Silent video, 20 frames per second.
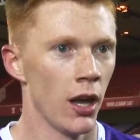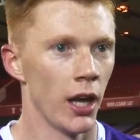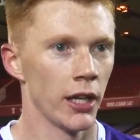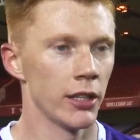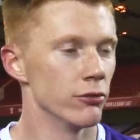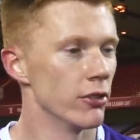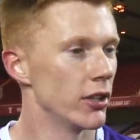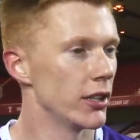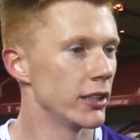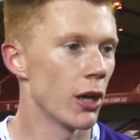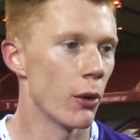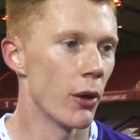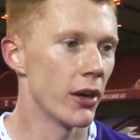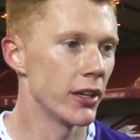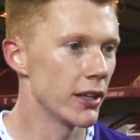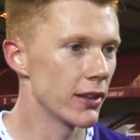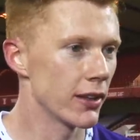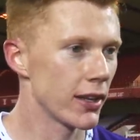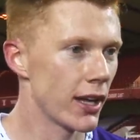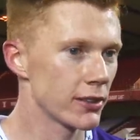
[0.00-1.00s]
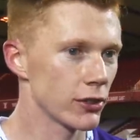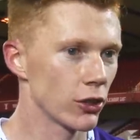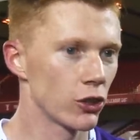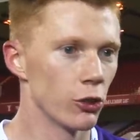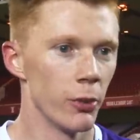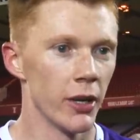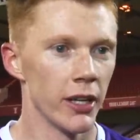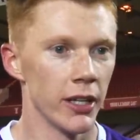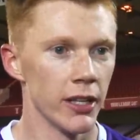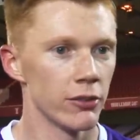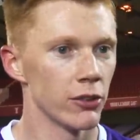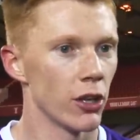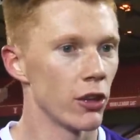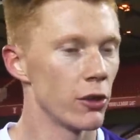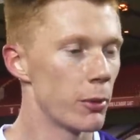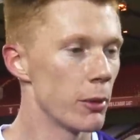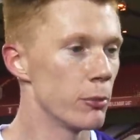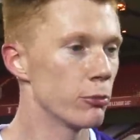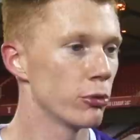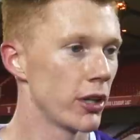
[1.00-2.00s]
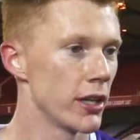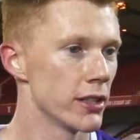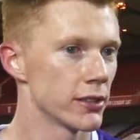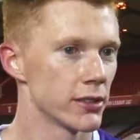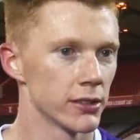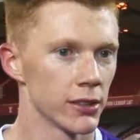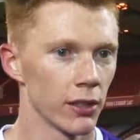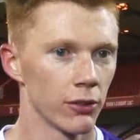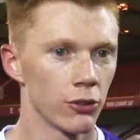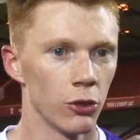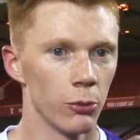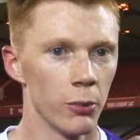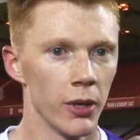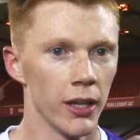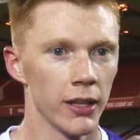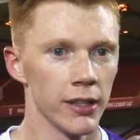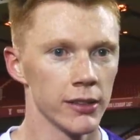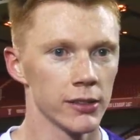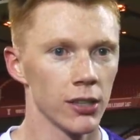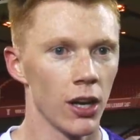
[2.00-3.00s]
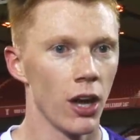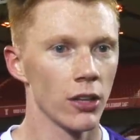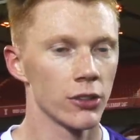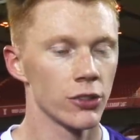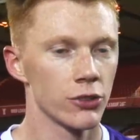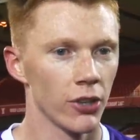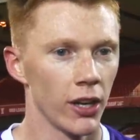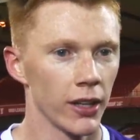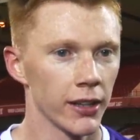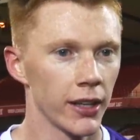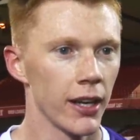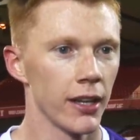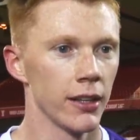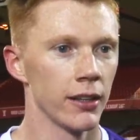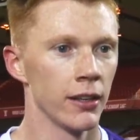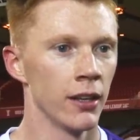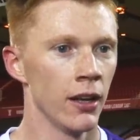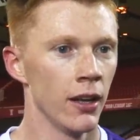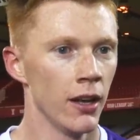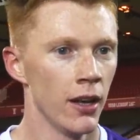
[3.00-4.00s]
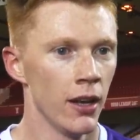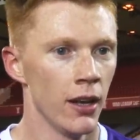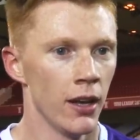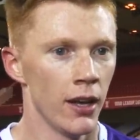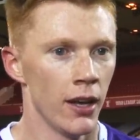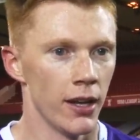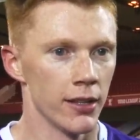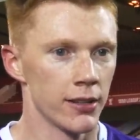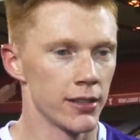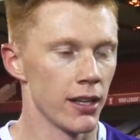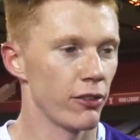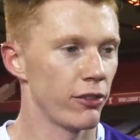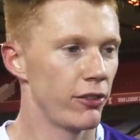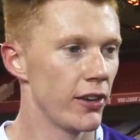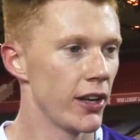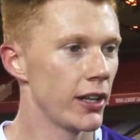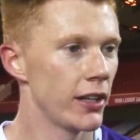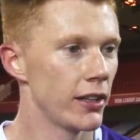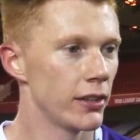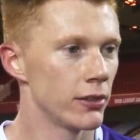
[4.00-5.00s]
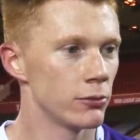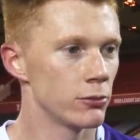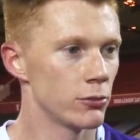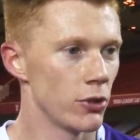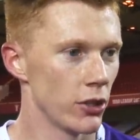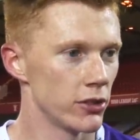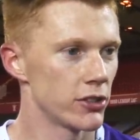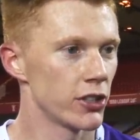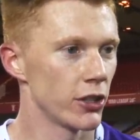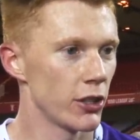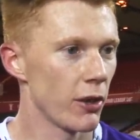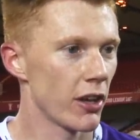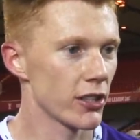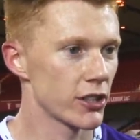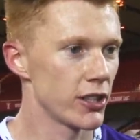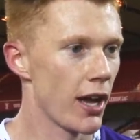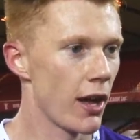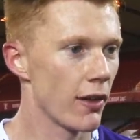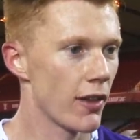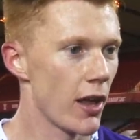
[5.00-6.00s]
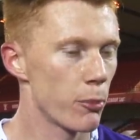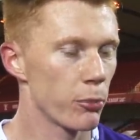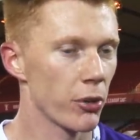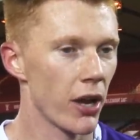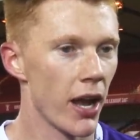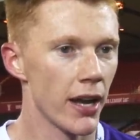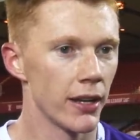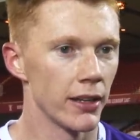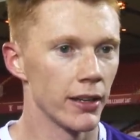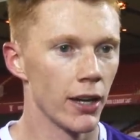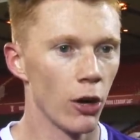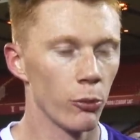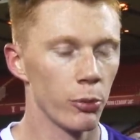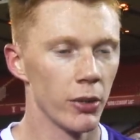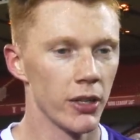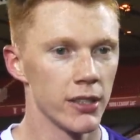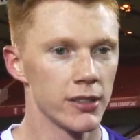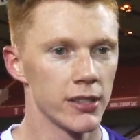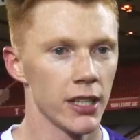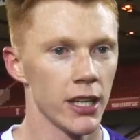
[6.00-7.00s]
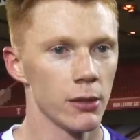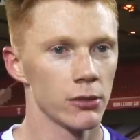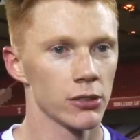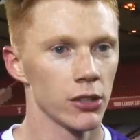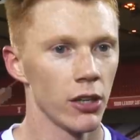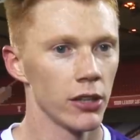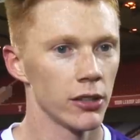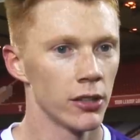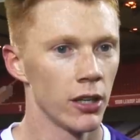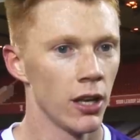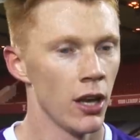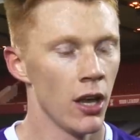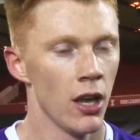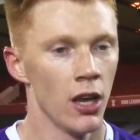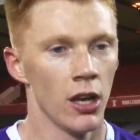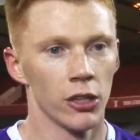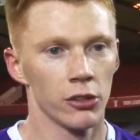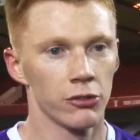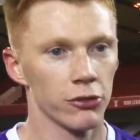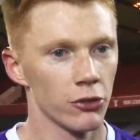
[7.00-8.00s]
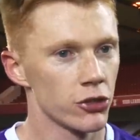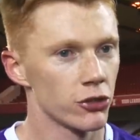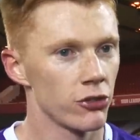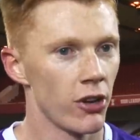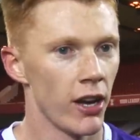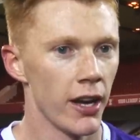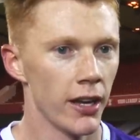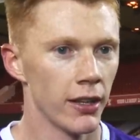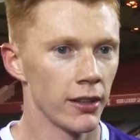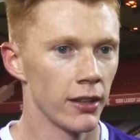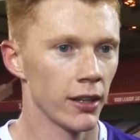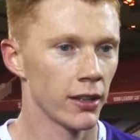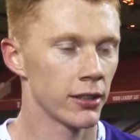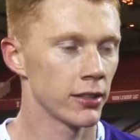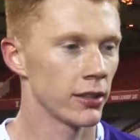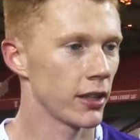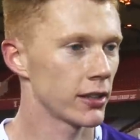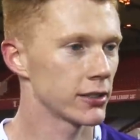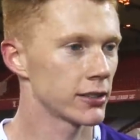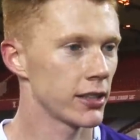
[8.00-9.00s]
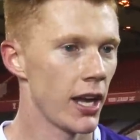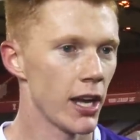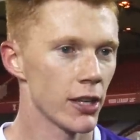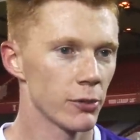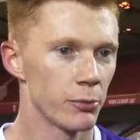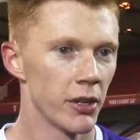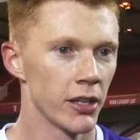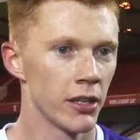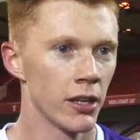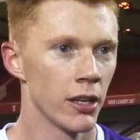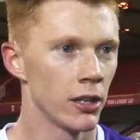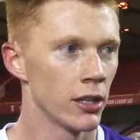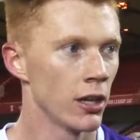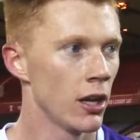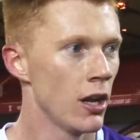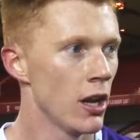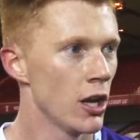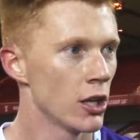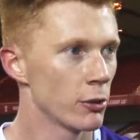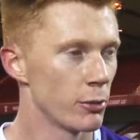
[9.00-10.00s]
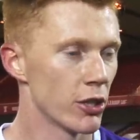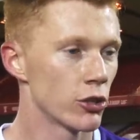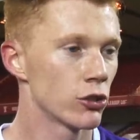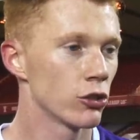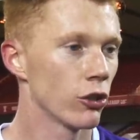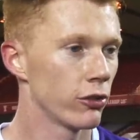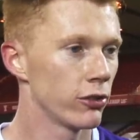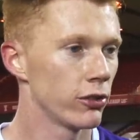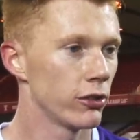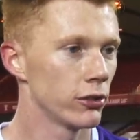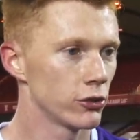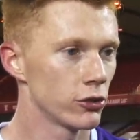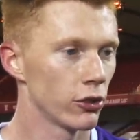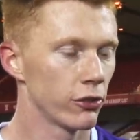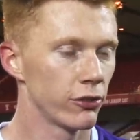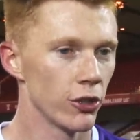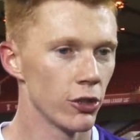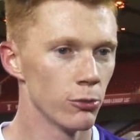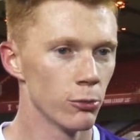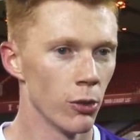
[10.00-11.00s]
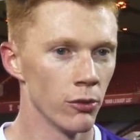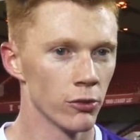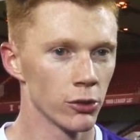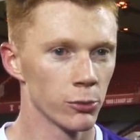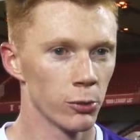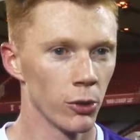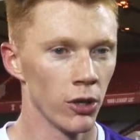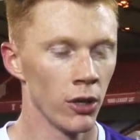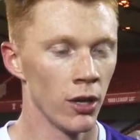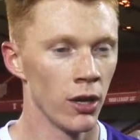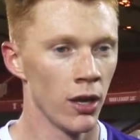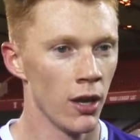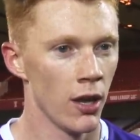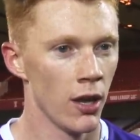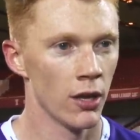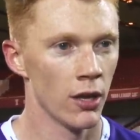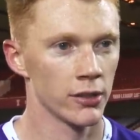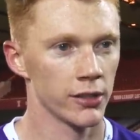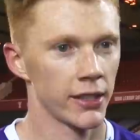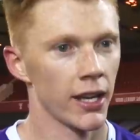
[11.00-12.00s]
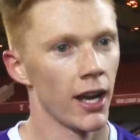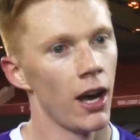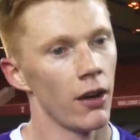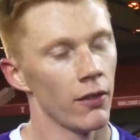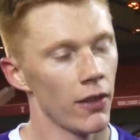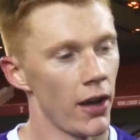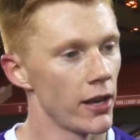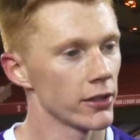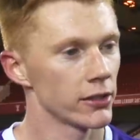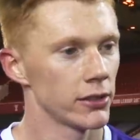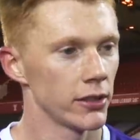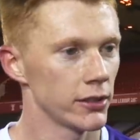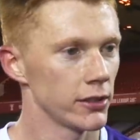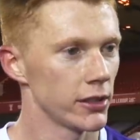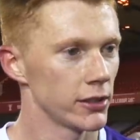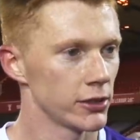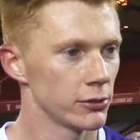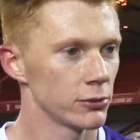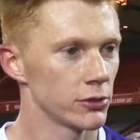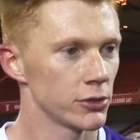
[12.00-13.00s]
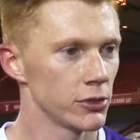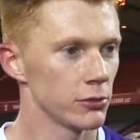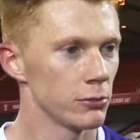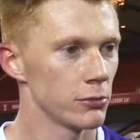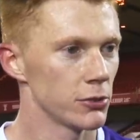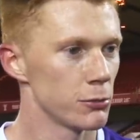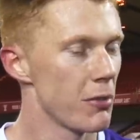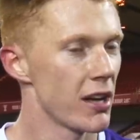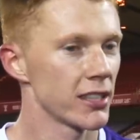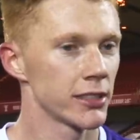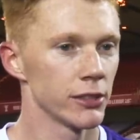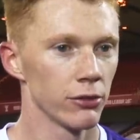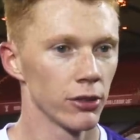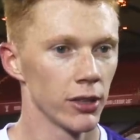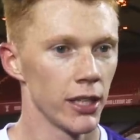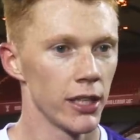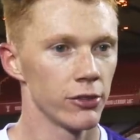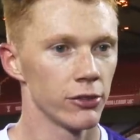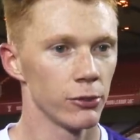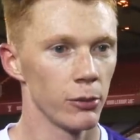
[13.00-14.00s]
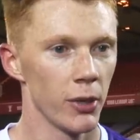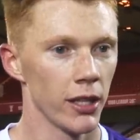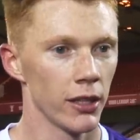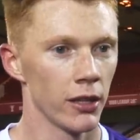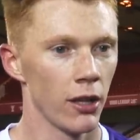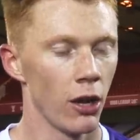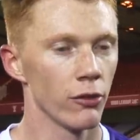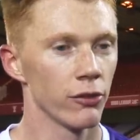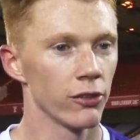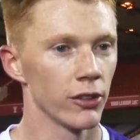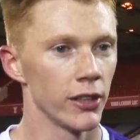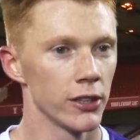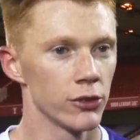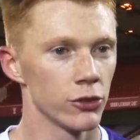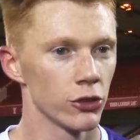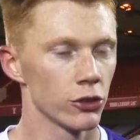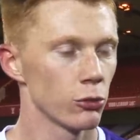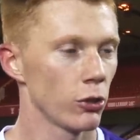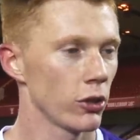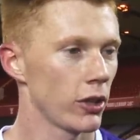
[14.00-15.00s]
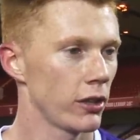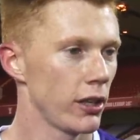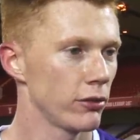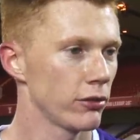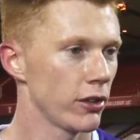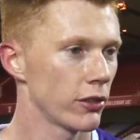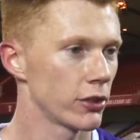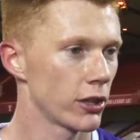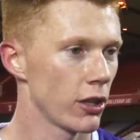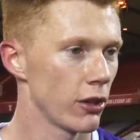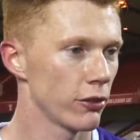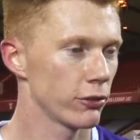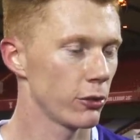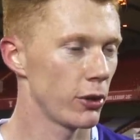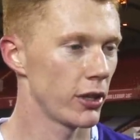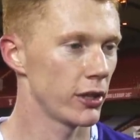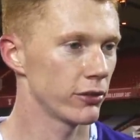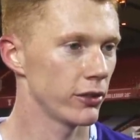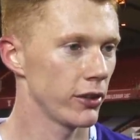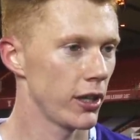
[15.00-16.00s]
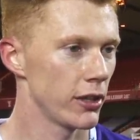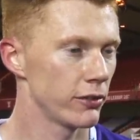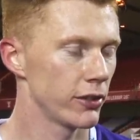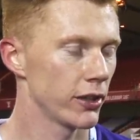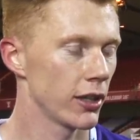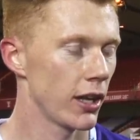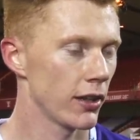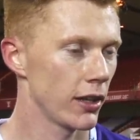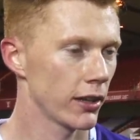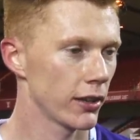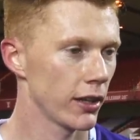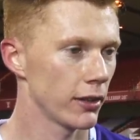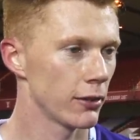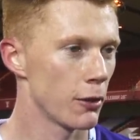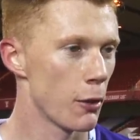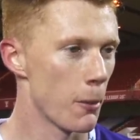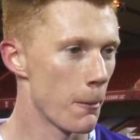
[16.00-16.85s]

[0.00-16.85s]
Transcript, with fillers: I didn't really know any of the lads I come in, even though they've been brilliant since I've come in. It's hard to try and get in into that feeling until you're actually out there playing and helping the team. So it's frustrating. Like, like I say, it's been it's been a tough tough few months, but to get out there, it's, it's, a, it's, a, massive relief for me, and hopefully, touch wood, I never have to go through anything, anything like that again.